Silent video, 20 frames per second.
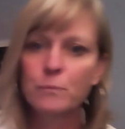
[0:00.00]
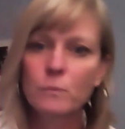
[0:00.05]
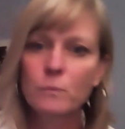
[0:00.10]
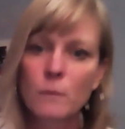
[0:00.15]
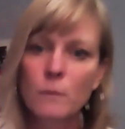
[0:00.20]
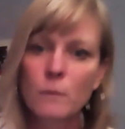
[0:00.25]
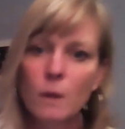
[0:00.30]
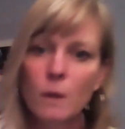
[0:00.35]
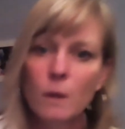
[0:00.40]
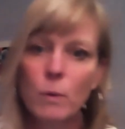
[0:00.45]

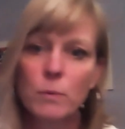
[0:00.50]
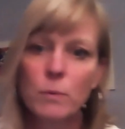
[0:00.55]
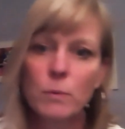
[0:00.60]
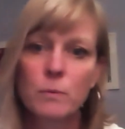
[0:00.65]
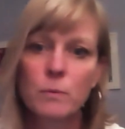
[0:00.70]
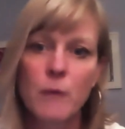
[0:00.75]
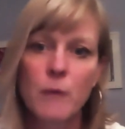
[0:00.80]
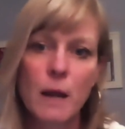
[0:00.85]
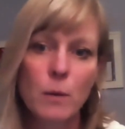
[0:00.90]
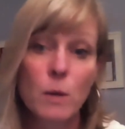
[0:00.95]

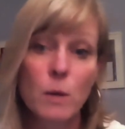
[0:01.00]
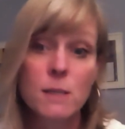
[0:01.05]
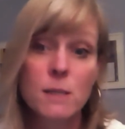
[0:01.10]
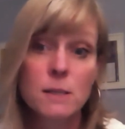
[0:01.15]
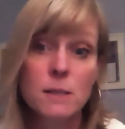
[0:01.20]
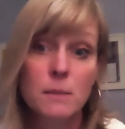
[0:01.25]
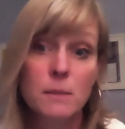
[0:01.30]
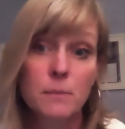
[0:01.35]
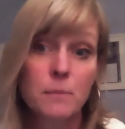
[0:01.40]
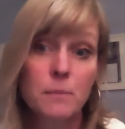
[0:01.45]
the
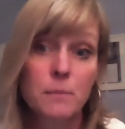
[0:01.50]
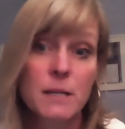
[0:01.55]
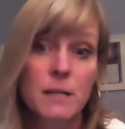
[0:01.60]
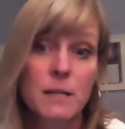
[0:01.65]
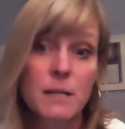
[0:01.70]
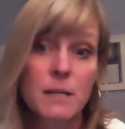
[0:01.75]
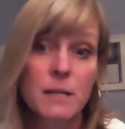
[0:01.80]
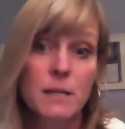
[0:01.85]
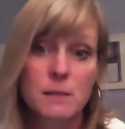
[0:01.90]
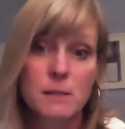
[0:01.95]
place
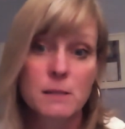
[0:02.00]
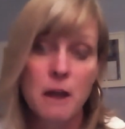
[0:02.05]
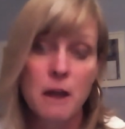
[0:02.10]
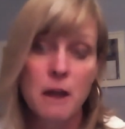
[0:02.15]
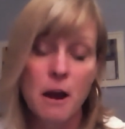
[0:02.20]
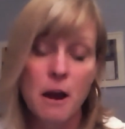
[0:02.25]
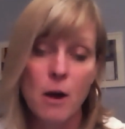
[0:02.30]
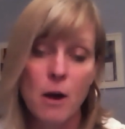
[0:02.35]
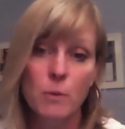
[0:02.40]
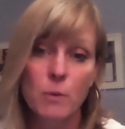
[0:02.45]
wasn't there,
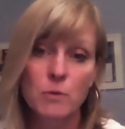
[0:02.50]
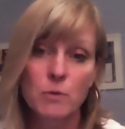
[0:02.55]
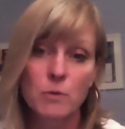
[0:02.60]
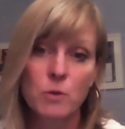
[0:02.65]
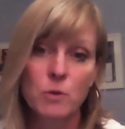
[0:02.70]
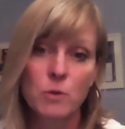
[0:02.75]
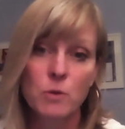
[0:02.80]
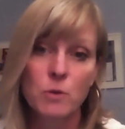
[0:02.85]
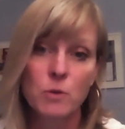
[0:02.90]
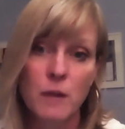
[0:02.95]
and we were told
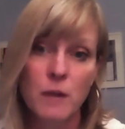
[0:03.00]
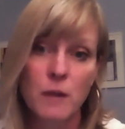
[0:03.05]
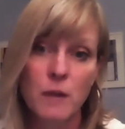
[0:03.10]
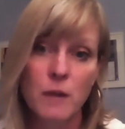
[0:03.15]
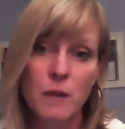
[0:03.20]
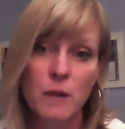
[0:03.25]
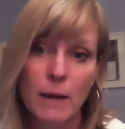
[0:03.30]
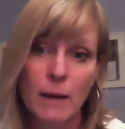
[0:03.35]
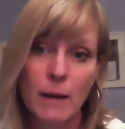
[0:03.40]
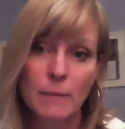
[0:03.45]
that they went
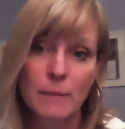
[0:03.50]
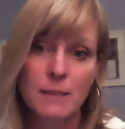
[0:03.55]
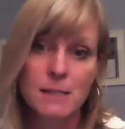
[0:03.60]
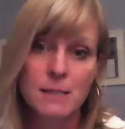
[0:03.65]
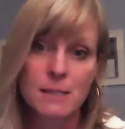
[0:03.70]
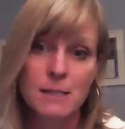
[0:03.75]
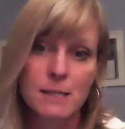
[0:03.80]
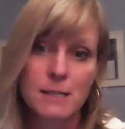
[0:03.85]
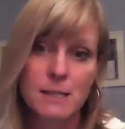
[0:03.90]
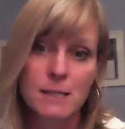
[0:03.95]
out of
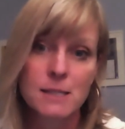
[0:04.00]
business. So we